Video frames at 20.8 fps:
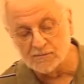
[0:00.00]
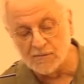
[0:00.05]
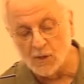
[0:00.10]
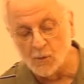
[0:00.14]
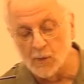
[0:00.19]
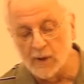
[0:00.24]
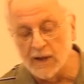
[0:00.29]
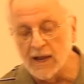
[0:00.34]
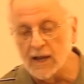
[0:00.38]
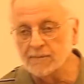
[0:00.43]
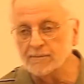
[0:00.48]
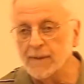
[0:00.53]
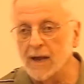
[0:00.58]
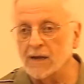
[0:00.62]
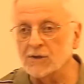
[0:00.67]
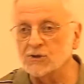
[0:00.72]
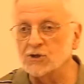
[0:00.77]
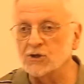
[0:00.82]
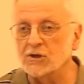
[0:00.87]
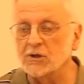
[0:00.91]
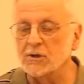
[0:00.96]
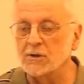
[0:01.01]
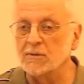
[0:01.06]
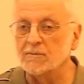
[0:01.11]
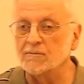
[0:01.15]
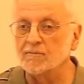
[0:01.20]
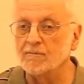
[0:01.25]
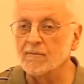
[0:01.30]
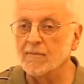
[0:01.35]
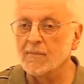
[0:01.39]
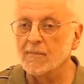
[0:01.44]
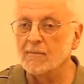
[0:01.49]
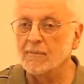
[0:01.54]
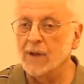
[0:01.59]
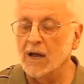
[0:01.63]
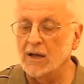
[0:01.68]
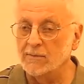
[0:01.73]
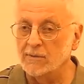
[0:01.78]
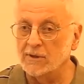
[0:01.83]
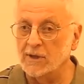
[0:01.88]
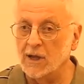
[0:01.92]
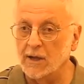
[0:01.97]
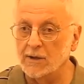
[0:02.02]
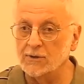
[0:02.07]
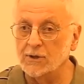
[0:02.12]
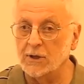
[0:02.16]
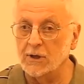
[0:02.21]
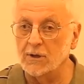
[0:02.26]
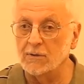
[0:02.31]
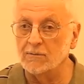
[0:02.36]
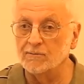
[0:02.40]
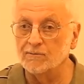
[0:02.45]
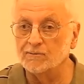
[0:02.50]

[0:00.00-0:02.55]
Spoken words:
we get back to the Bible idea.